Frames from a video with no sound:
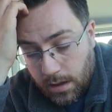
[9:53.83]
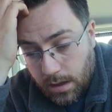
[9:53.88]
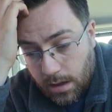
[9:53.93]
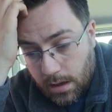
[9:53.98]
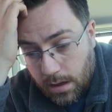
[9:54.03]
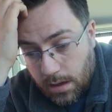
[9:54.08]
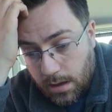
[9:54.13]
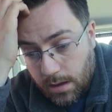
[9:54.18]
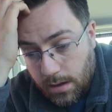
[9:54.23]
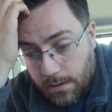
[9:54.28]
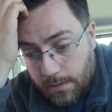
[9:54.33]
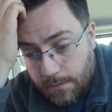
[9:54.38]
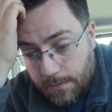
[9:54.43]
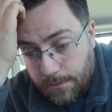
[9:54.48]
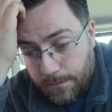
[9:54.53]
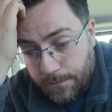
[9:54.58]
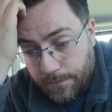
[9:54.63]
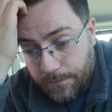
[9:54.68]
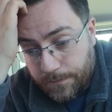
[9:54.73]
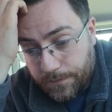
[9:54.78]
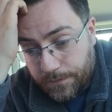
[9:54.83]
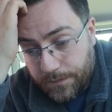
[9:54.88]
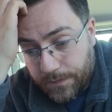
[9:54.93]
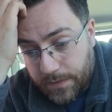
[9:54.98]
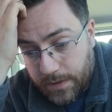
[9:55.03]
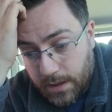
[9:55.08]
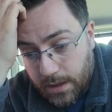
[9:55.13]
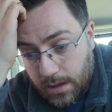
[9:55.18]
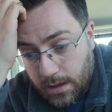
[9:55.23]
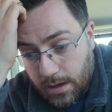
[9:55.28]

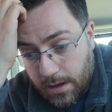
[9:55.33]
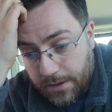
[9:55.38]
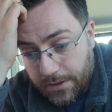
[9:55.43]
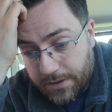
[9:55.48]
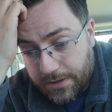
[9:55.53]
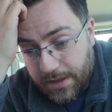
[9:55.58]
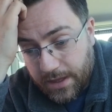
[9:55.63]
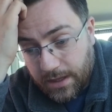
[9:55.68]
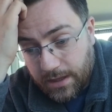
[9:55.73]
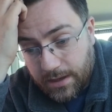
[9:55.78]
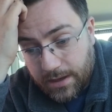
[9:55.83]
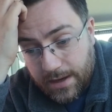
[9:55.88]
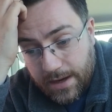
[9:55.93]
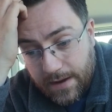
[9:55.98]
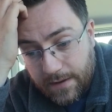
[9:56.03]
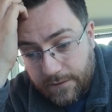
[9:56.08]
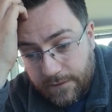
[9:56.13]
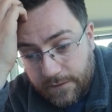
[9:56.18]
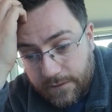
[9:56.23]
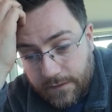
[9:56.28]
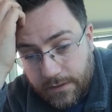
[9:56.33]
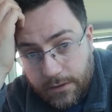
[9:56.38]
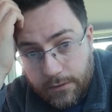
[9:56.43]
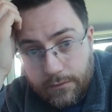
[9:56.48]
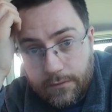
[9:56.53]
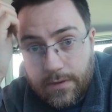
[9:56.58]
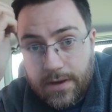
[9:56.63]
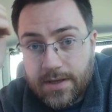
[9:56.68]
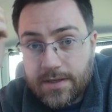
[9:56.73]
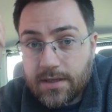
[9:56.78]
I think I have the
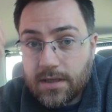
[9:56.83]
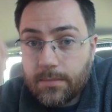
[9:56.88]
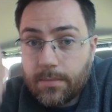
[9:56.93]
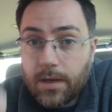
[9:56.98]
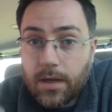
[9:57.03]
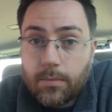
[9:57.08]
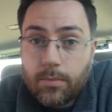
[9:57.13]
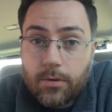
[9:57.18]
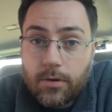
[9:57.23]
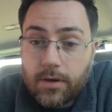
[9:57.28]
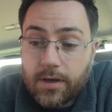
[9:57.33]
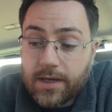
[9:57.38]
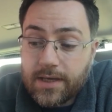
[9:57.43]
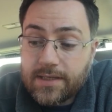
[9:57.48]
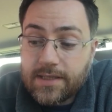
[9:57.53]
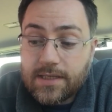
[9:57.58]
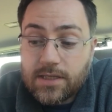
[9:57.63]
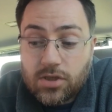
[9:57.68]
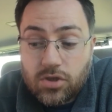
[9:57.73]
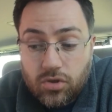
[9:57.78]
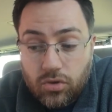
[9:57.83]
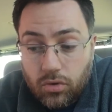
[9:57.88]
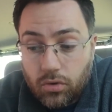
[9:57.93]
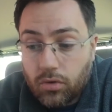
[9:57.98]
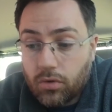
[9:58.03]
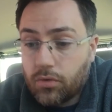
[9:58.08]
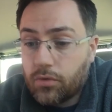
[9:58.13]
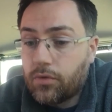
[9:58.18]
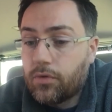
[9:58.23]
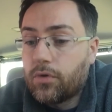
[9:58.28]
rest of the paperwork. It's
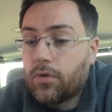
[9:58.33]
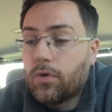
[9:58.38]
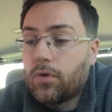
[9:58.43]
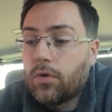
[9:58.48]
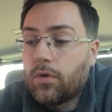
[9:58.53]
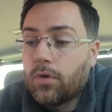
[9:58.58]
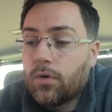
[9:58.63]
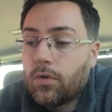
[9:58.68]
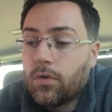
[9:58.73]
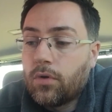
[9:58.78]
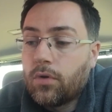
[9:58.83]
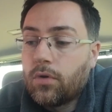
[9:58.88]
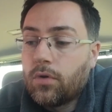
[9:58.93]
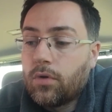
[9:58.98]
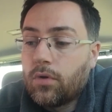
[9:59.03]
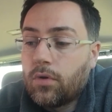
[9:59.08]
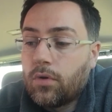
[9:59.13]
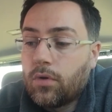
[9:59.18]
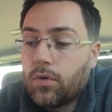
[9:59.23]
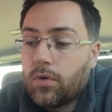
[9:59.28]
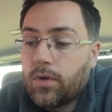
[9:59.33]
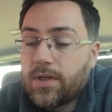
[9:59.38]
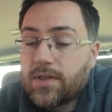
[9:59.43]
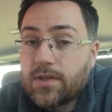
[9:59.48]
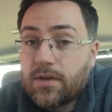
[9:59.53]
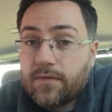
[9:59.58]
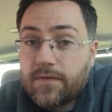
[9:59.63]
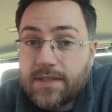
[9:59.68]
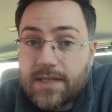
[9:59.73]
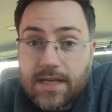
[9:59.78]
insured. It's
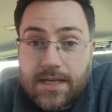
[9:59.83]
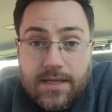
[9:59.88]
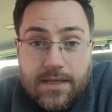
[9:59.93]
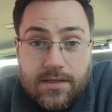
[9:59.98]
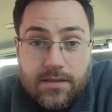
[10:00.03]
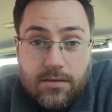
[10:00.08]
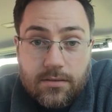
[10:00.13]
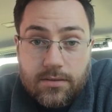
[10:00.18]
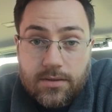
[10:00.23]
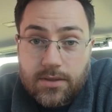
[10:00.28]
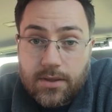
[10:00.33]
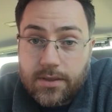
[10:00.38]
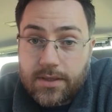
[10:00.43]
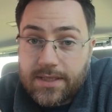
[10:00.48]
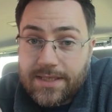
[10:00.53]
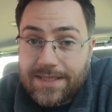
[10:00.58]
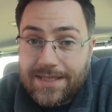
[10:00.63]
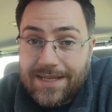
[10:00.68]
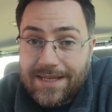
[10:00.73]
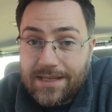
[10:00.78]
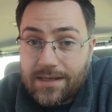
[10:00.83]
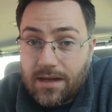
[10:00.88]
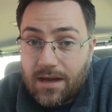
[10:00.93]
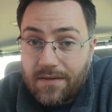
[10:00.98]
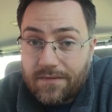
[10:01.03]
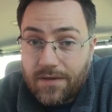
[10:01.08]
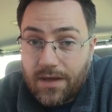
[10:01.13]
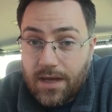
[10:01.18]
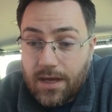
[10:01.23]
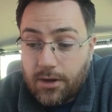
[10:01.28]
over 10 years old, so it doesn't need an
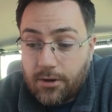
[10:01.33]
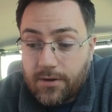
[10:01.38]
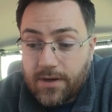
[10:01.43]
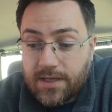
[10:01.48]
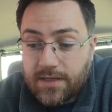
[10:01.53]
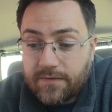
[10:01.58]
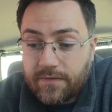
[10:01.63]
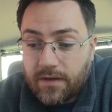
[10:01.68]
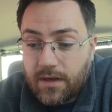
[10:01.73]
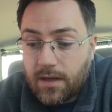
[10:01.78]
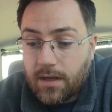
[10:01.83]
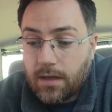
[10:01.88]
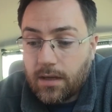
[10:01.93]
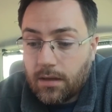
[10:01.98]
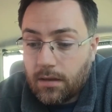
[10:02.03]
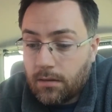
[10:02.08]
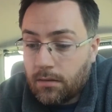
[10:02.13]
IVA or an SVA,